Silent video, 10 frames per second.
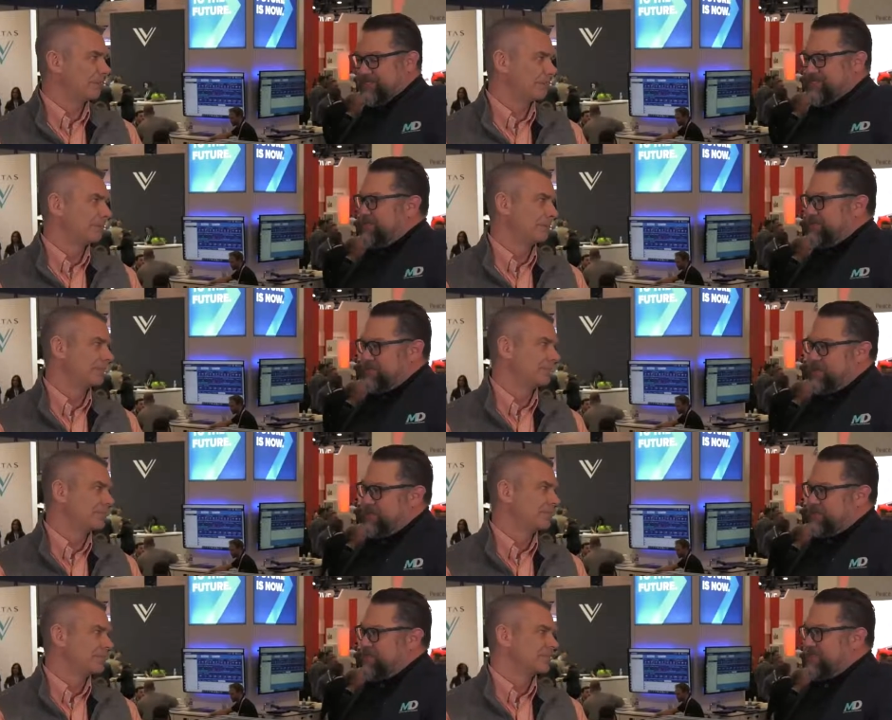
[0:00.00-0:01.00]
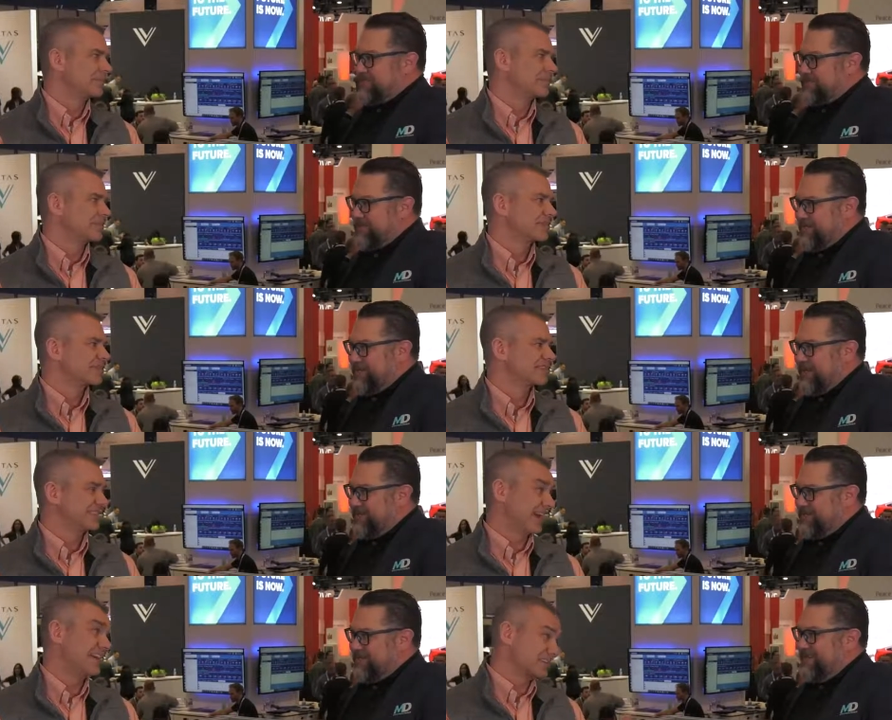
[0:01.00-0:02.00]
Speaker 1: also the ones that won't put his prices on the internet.
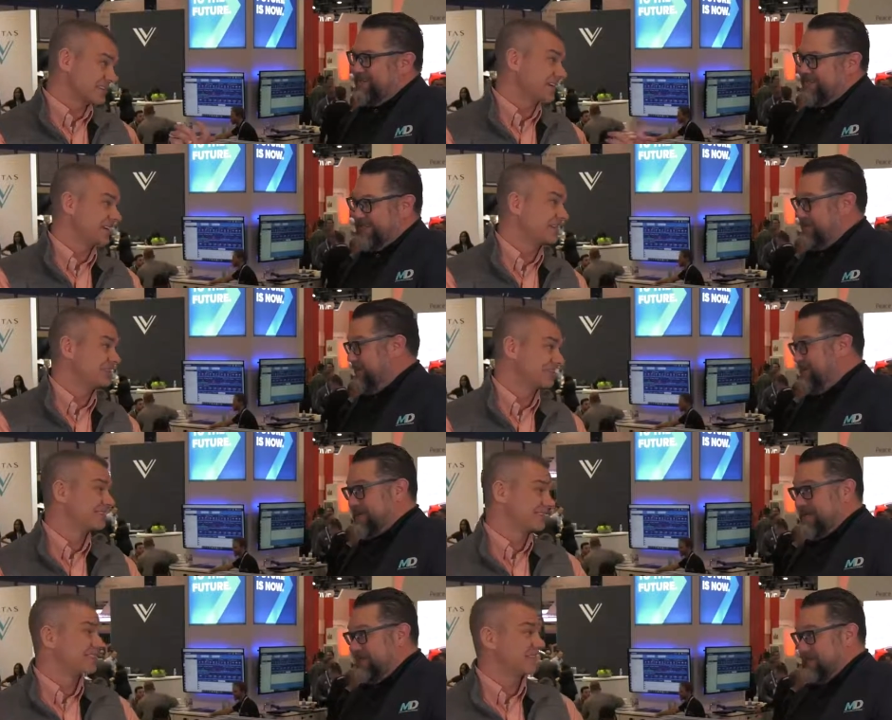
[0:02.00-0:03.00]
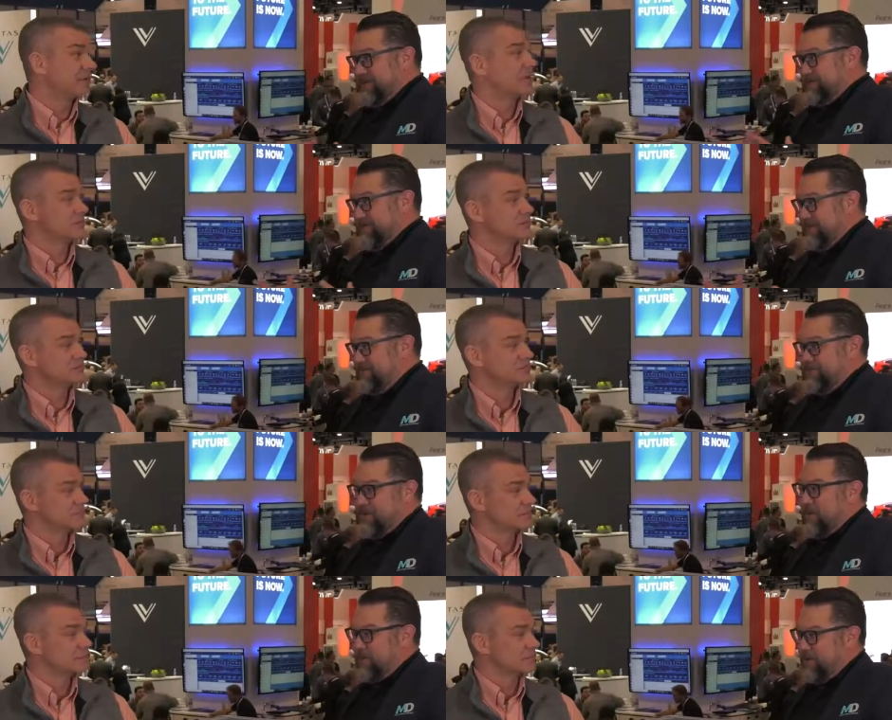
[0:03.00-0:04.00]
Yeah, exactly. I mean, they kind of have, there's a,
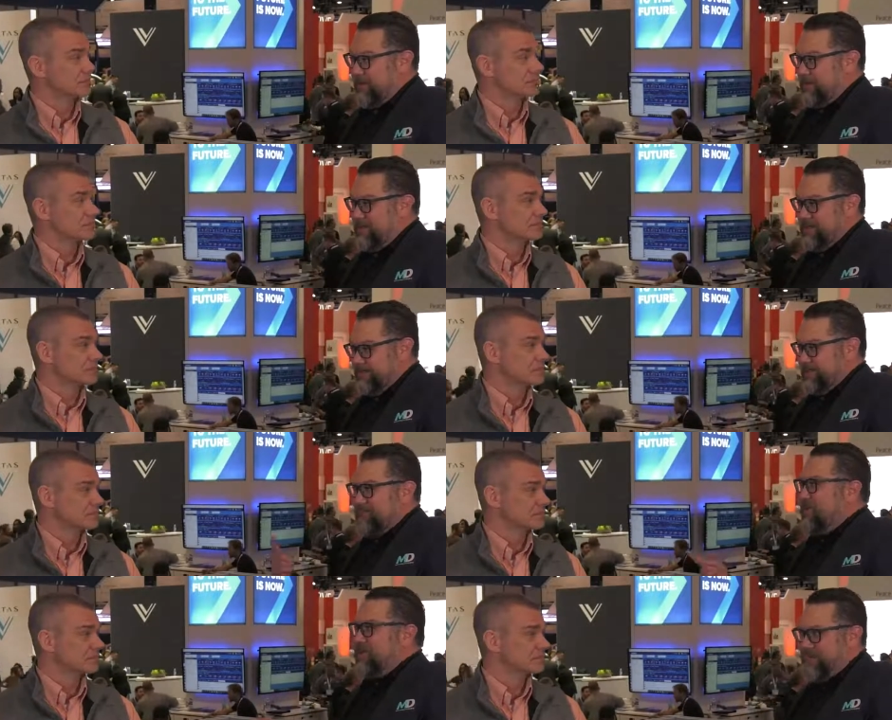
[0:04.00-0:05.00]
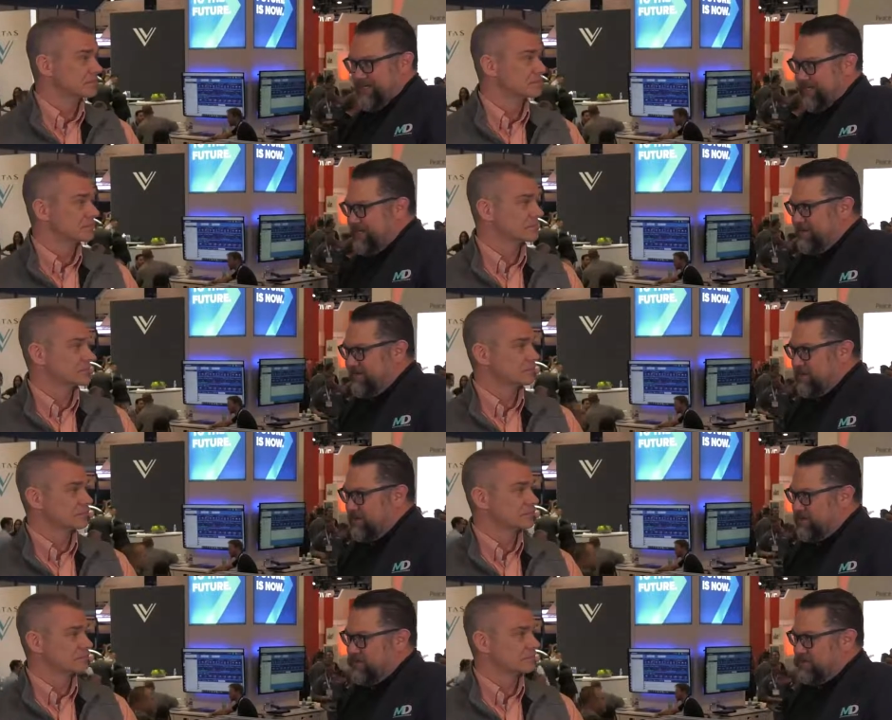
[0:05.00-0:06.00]
for, a formula here
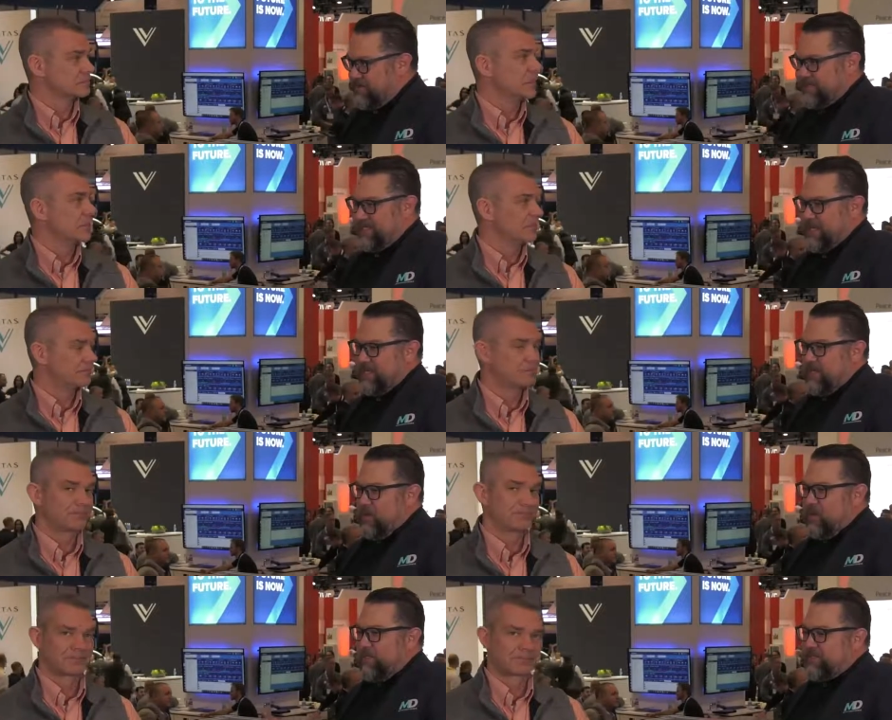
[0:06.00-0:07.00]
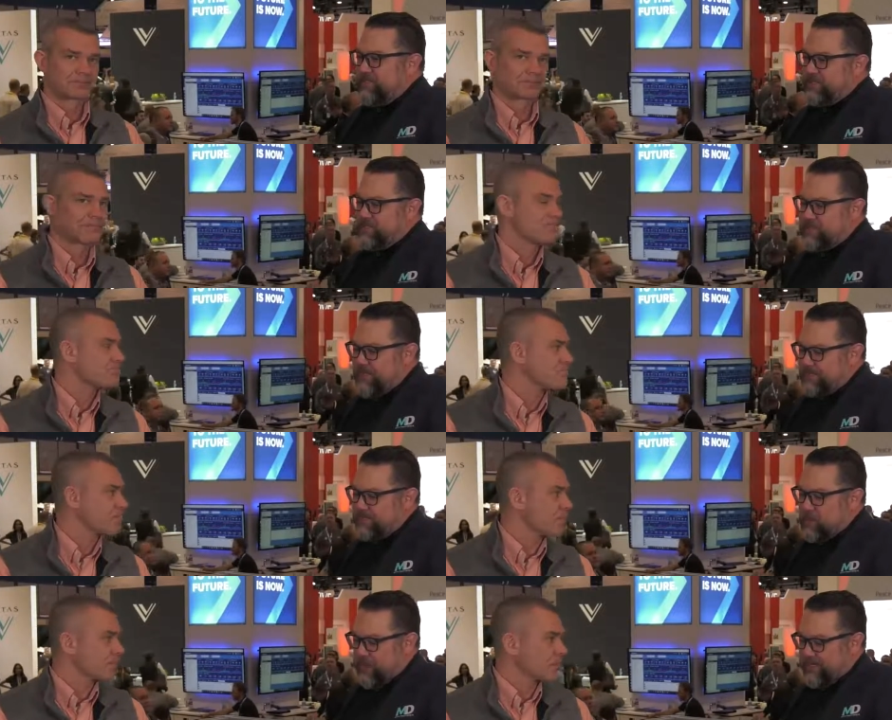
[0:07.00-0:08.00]
for, for seeing that. What do you see for
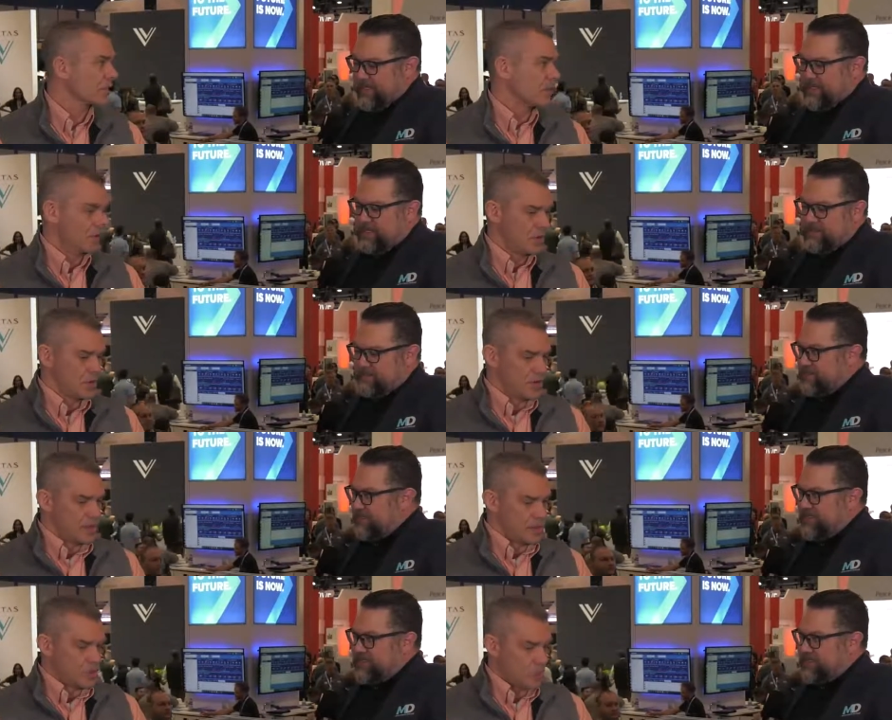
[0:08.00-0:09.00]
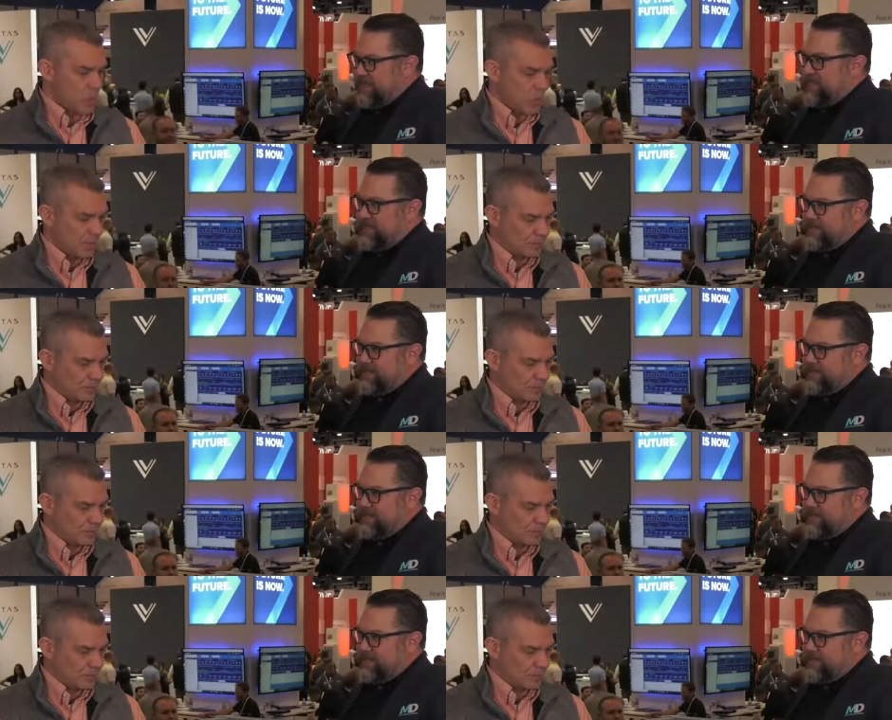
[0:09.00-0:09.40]
2020? Uh, some trends that,